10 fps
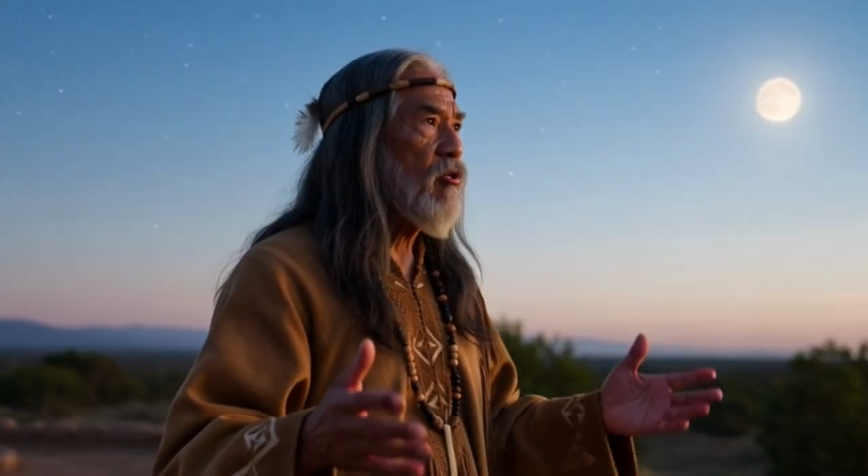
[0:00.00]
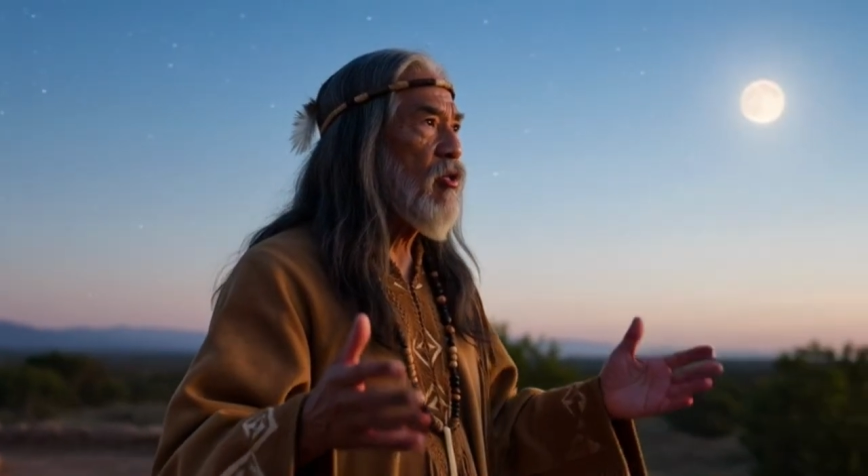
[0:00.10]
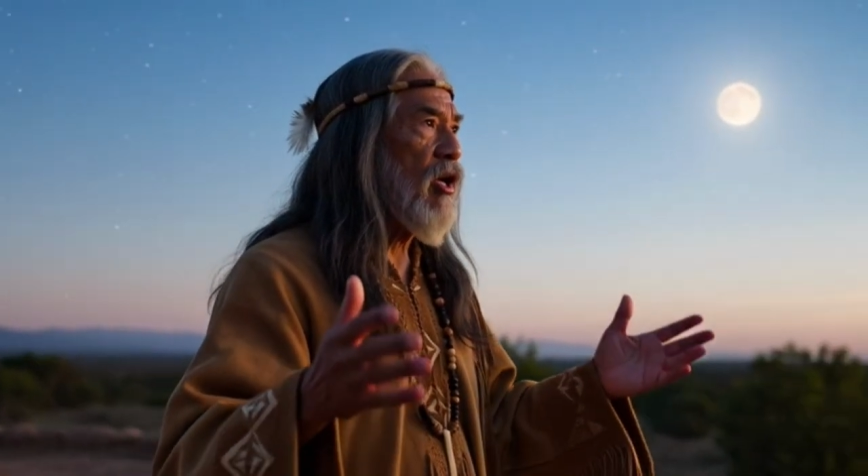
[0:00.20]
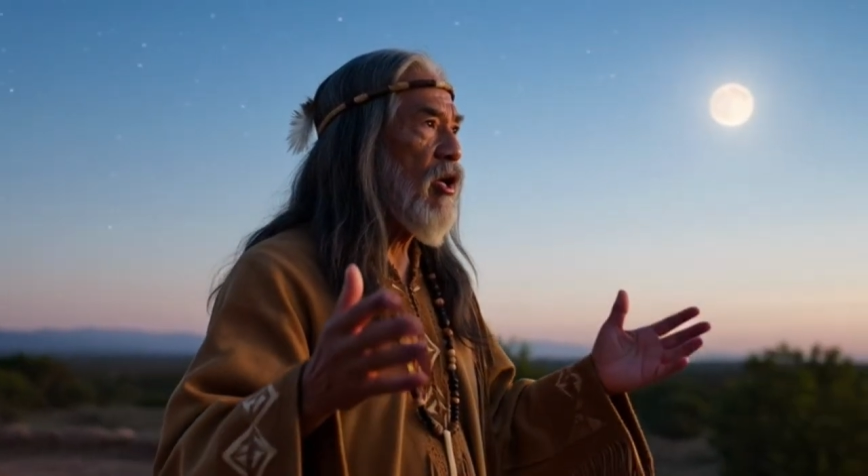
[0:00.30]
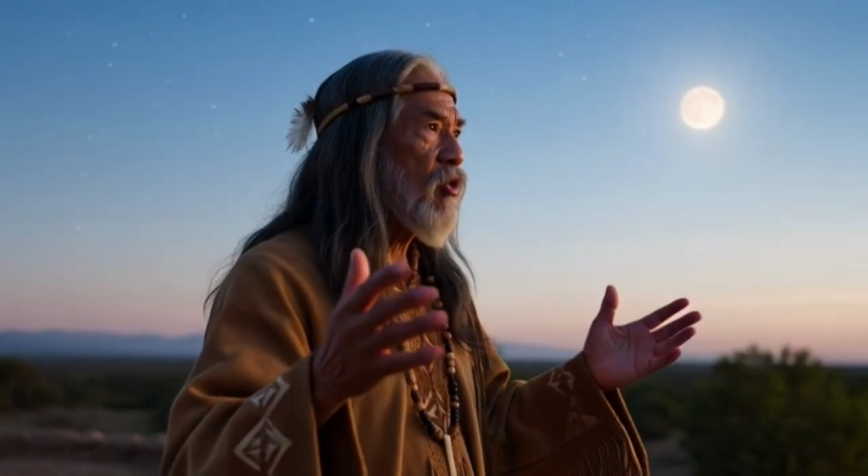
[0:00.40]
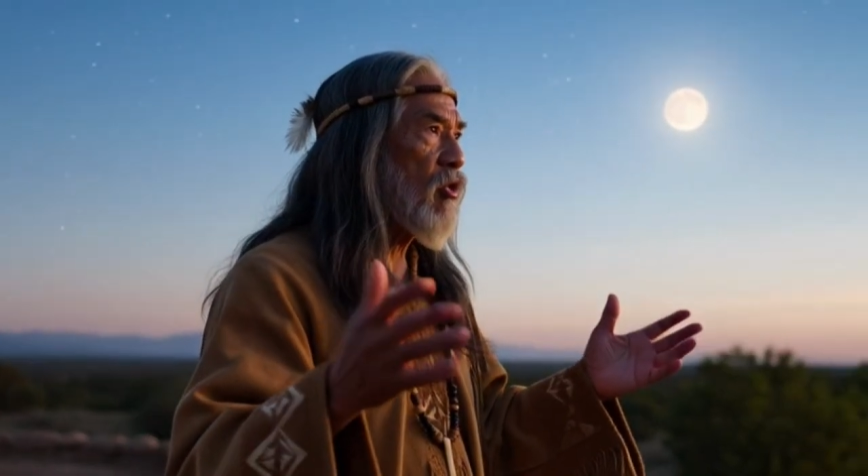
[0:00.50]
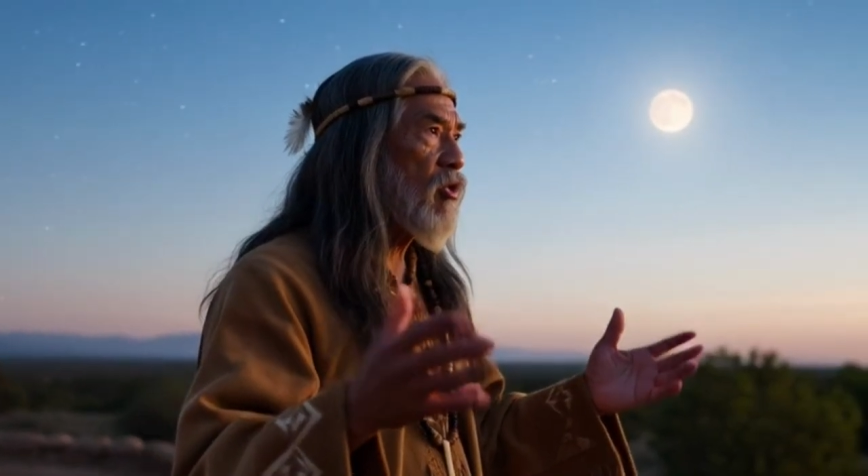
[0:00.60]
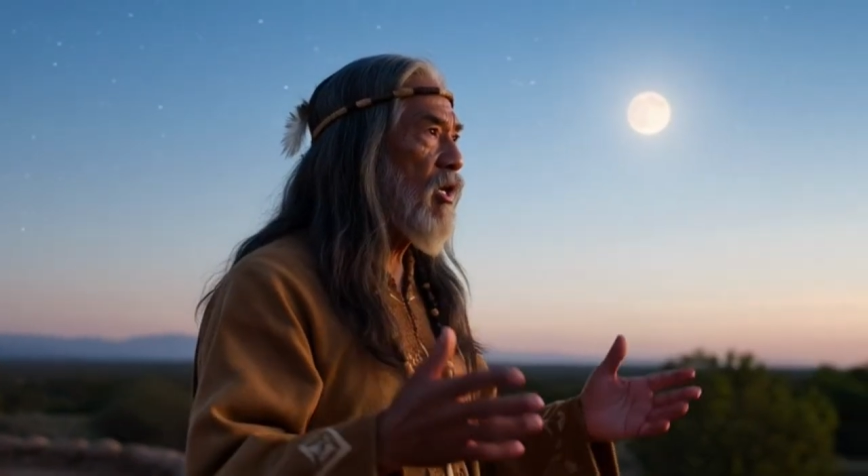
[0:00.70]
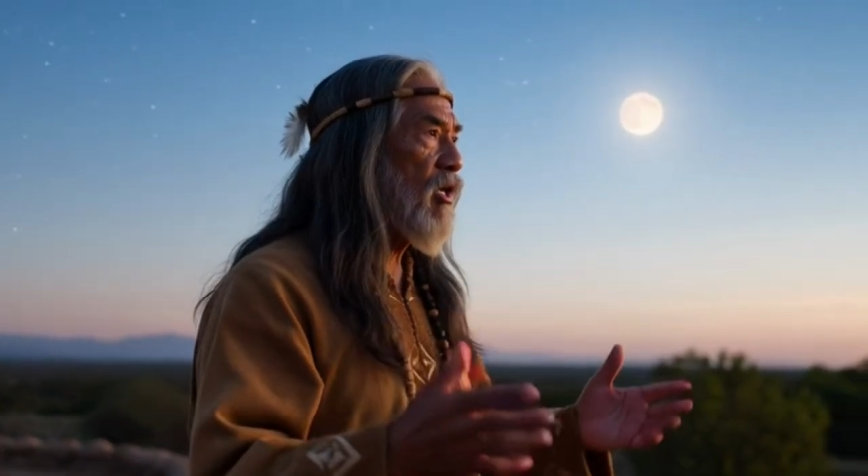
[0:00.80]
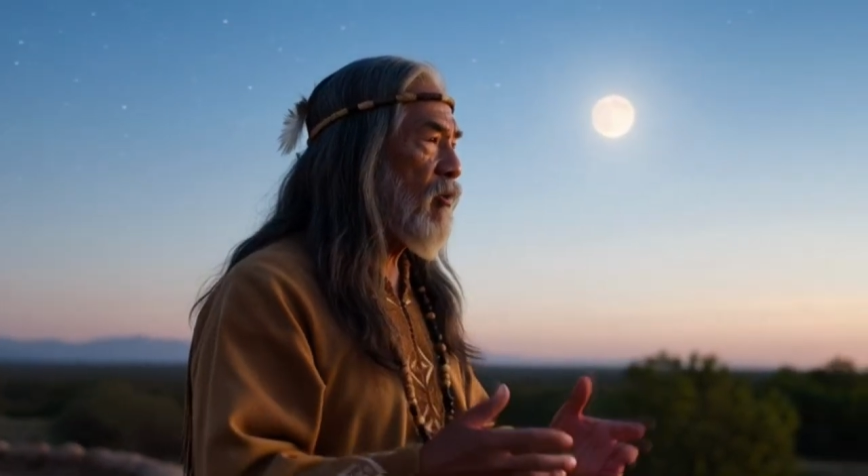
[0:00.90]
and our
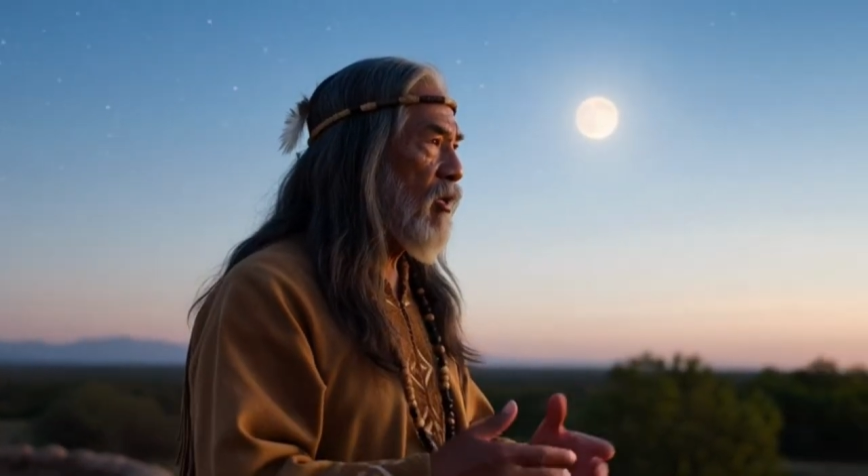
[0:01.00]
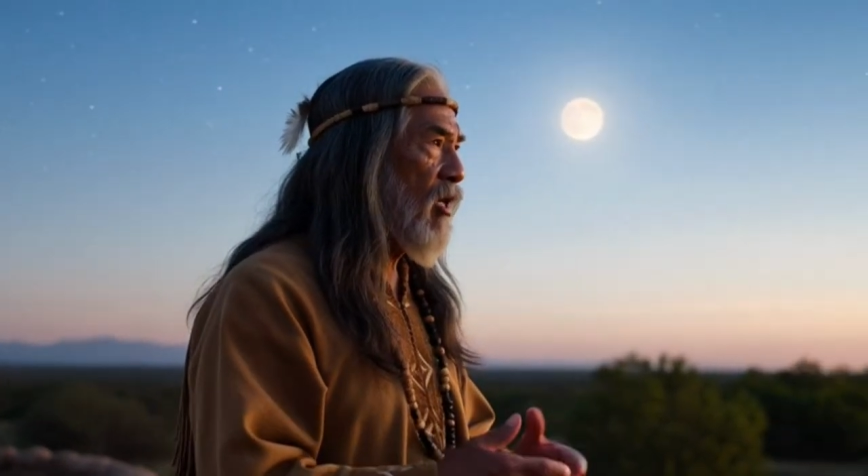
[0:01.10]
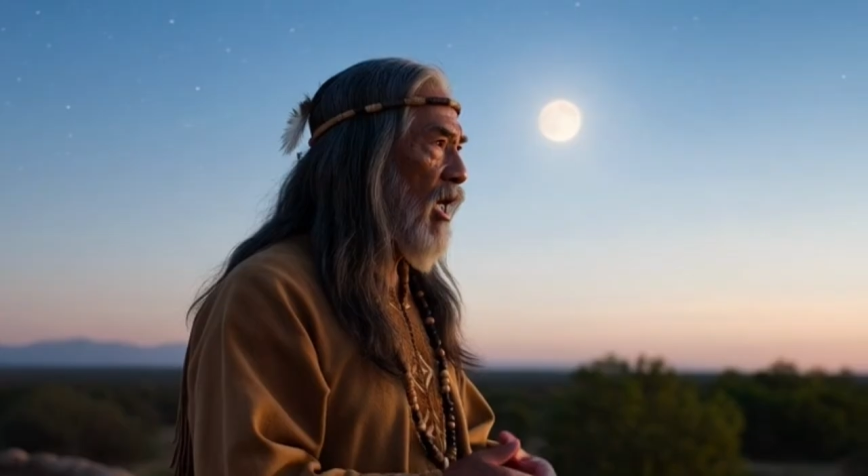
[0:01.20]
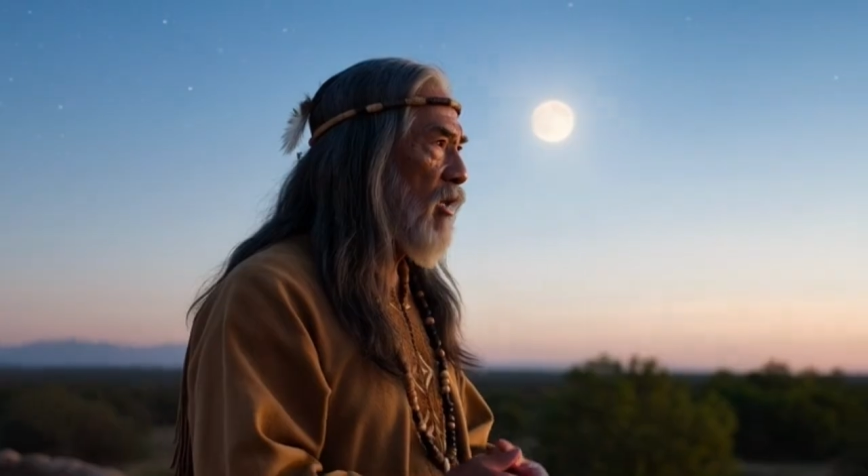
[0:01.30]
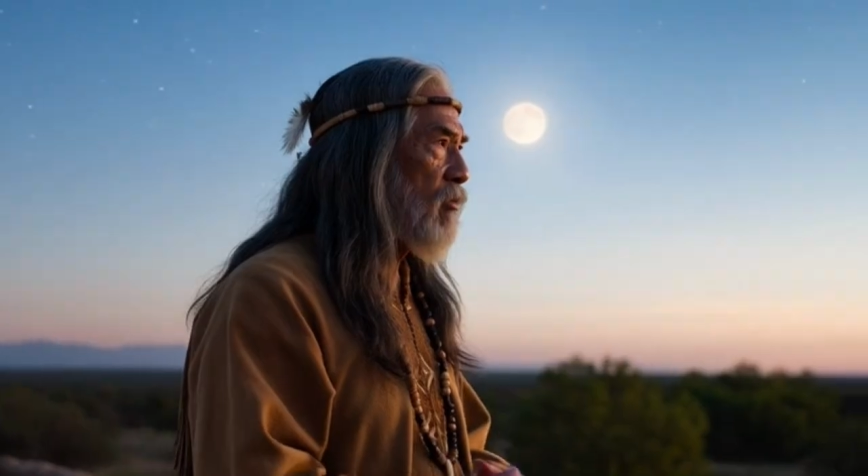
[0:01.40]
understanding of time.